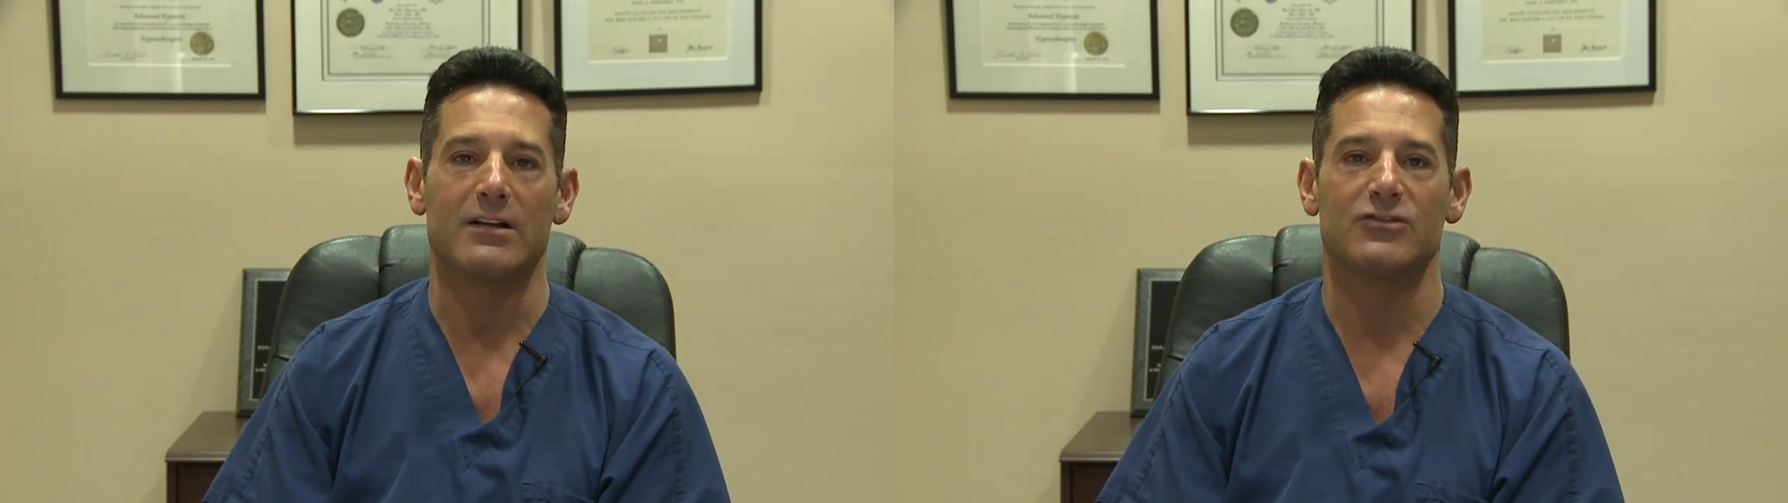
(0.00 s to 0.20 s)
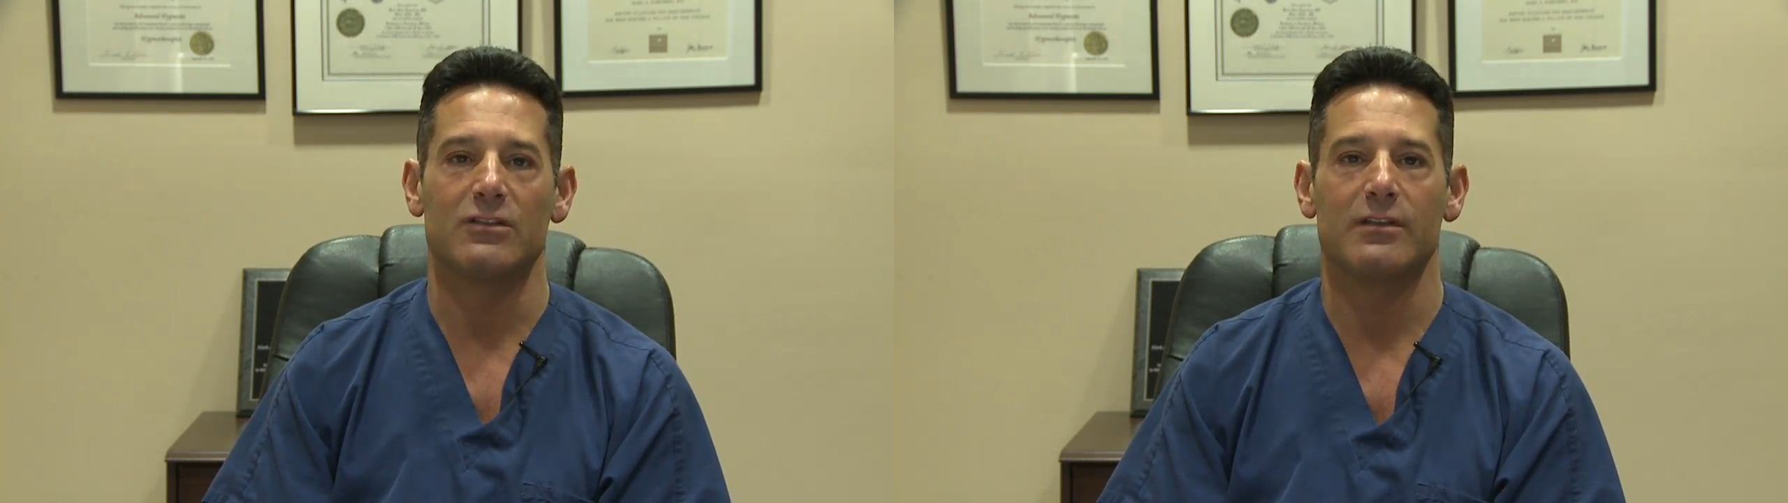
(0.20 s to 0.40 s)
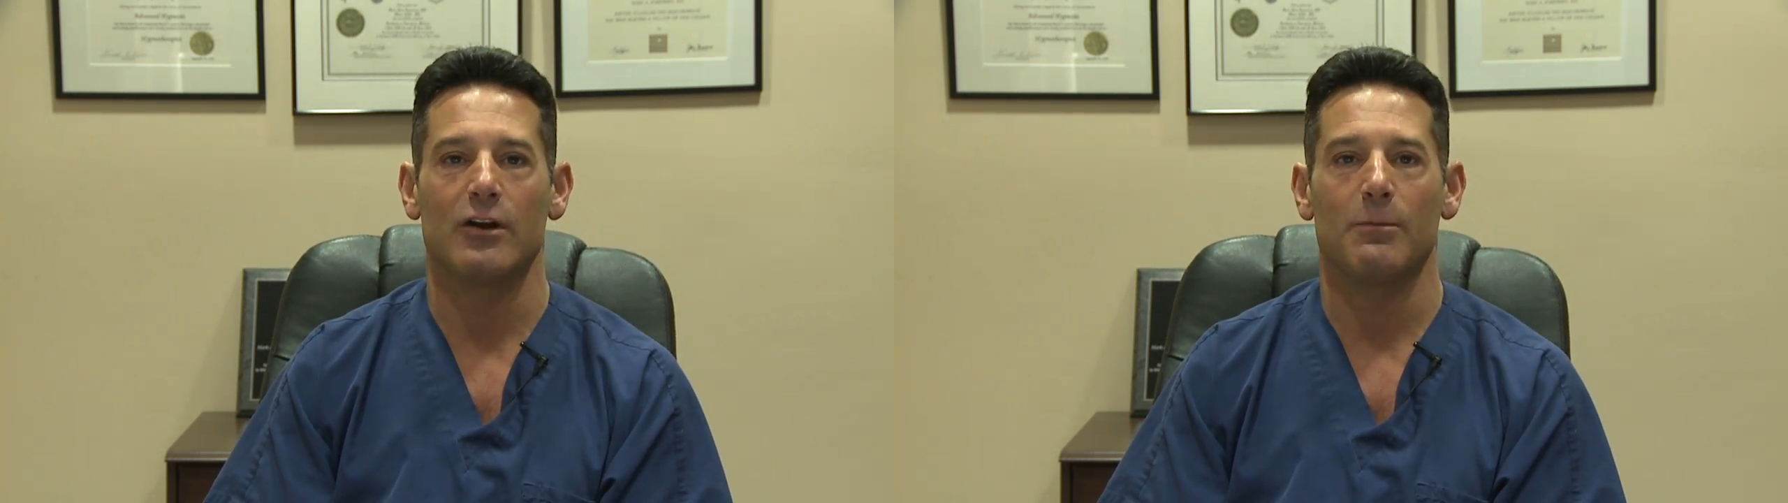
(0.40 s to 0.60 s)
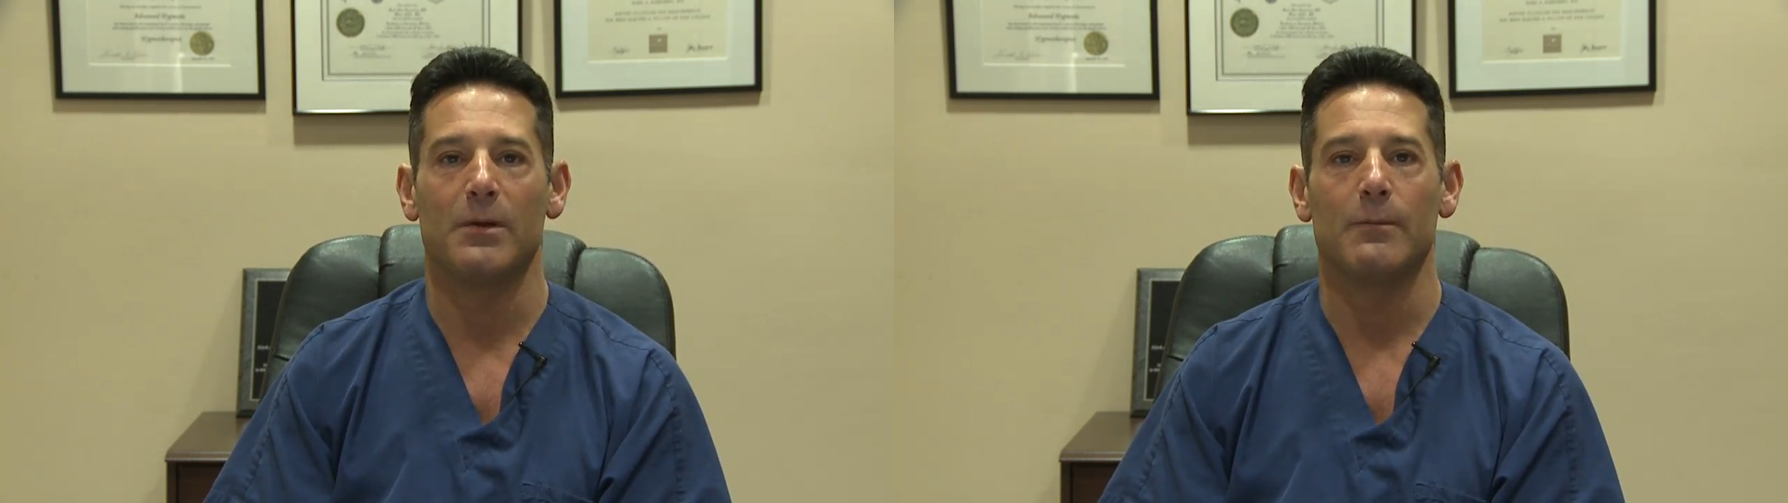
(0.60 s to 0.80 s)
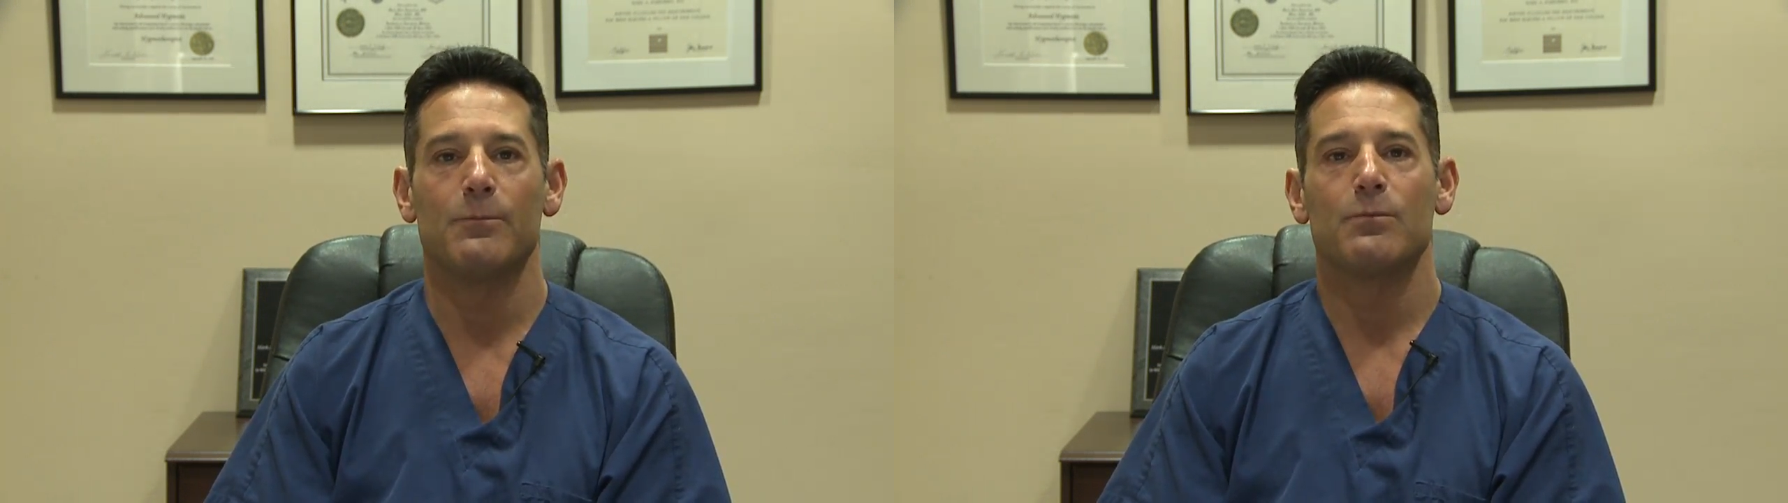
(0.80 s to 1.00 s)
oxygen
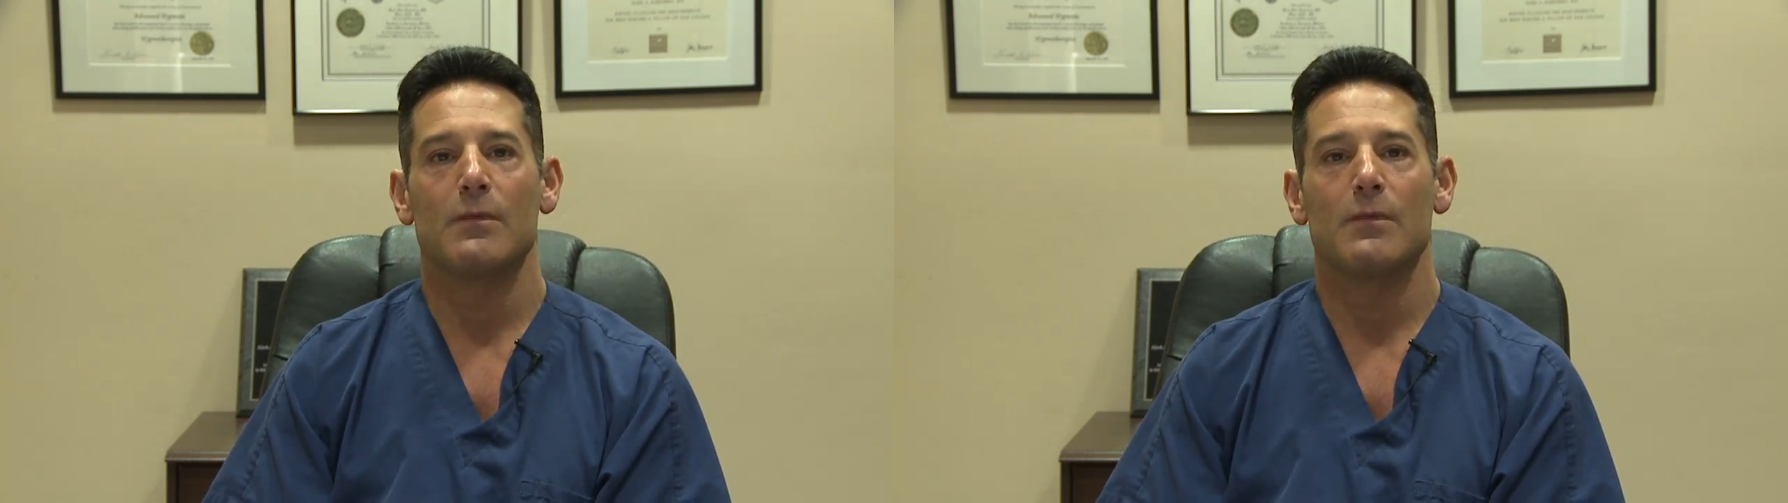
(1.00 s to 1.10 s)
therapy.